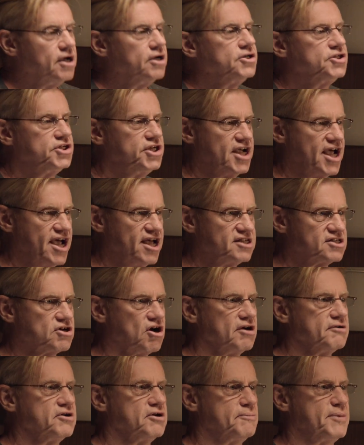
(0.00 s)
She has
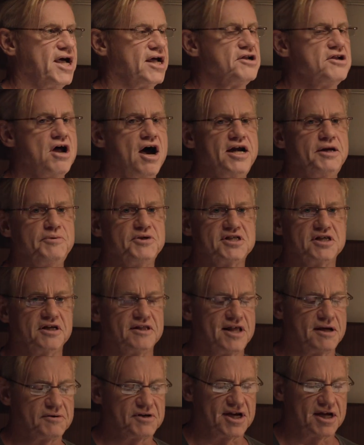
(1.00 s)
gotten about 90%
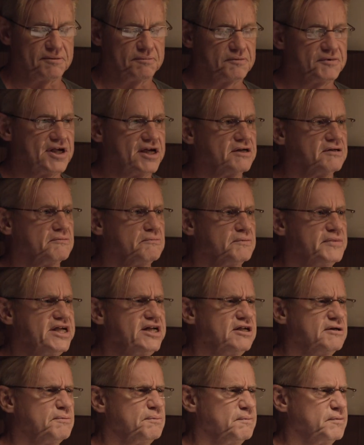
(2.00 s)
of that
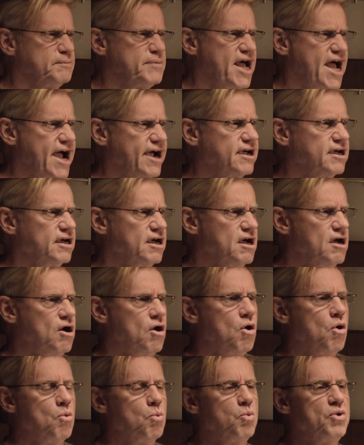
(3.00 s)
media back
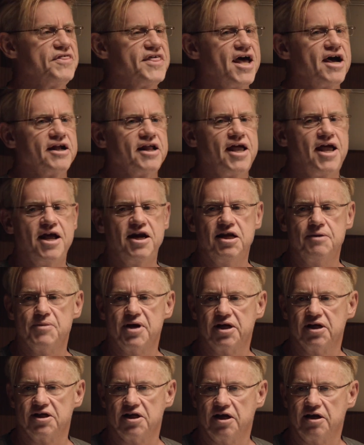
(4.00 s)
without any
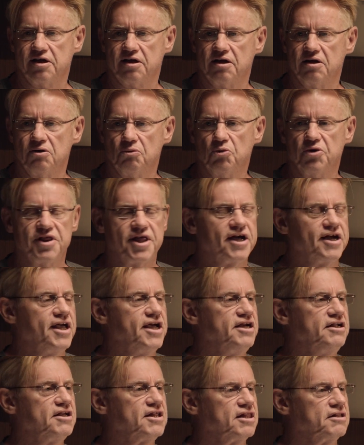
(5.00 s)
metadata, without
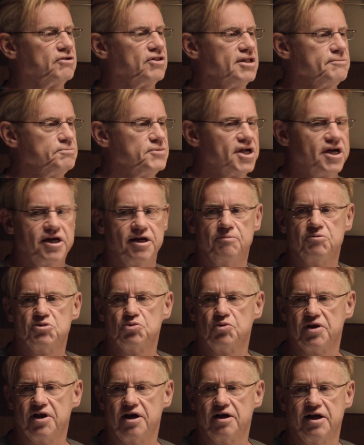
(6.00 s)
any clip names,
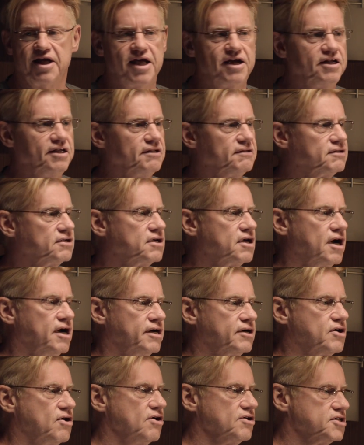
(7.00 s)
without any
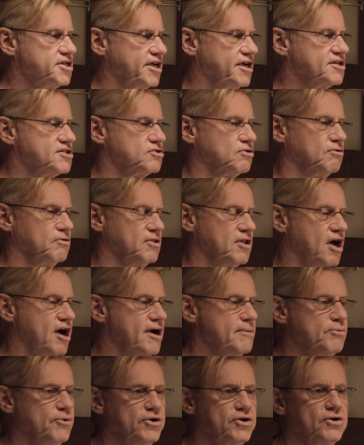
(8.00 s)
context or
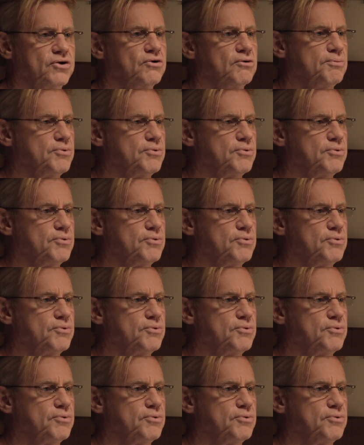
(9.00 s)
library or